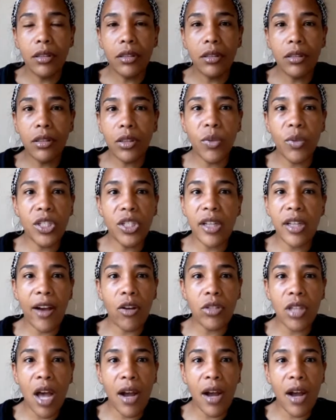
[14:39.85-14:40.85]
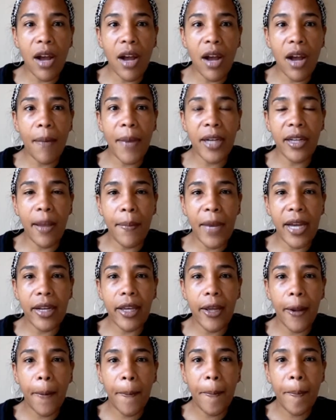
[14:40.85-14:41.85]
So we just not going to talk about that
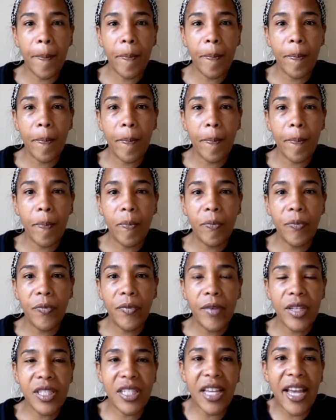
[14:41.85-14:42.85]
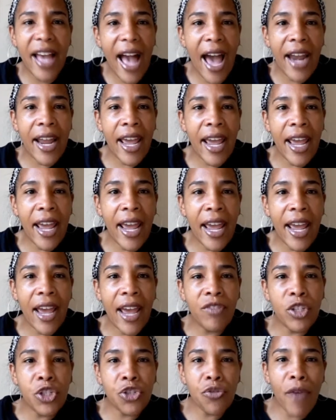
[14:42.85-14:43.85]
money? See how they have
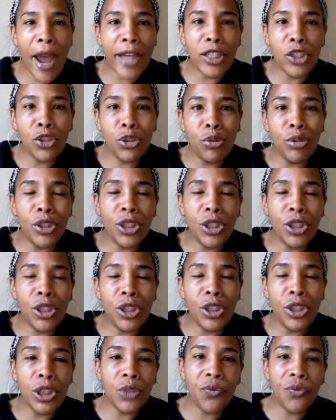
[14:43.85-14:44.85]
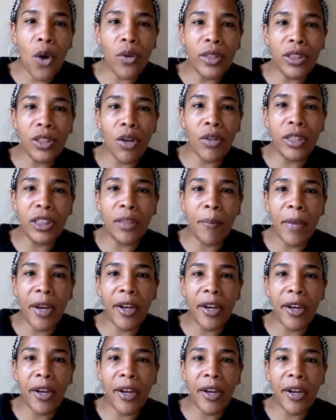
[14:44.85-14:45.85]
distracted you to just focus on this
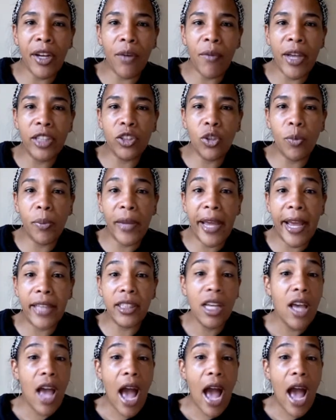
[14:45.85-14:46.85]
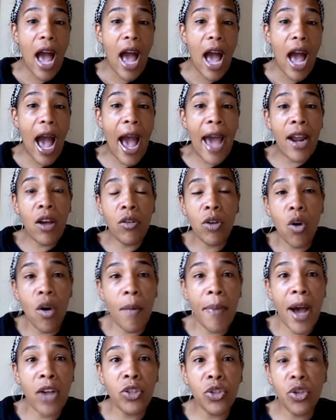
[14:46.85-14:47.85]
American Rescue Plan? I don't
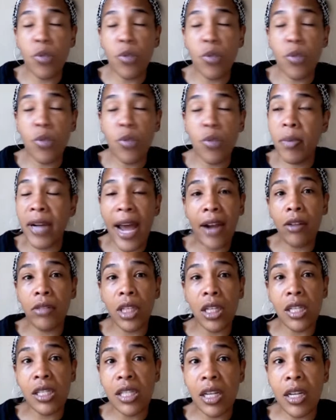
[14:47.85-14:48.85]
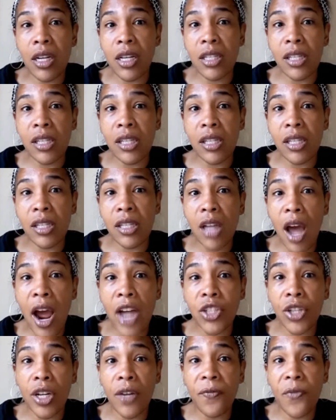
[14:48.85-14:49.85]
know about you, but I don't think a city this
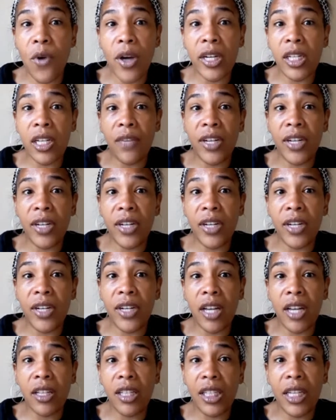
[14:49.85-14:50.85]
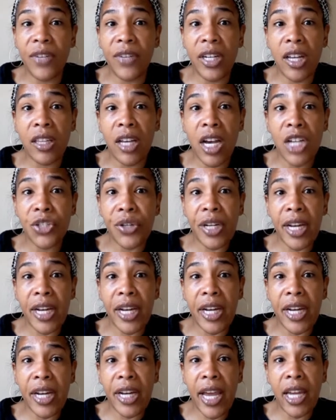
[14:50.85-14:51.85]
large can afford to leave another
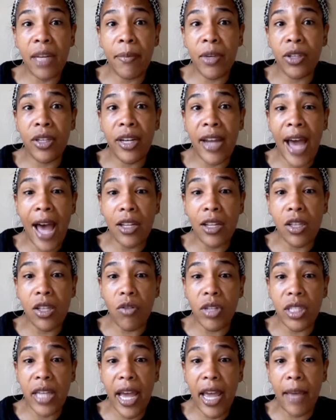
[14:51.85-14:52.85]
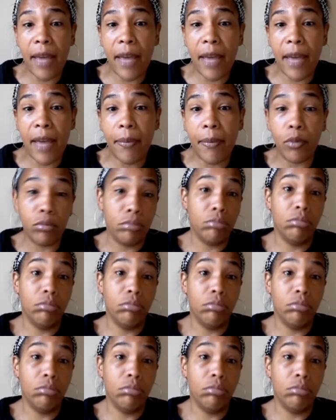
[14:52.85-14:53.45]
$180 million on the table.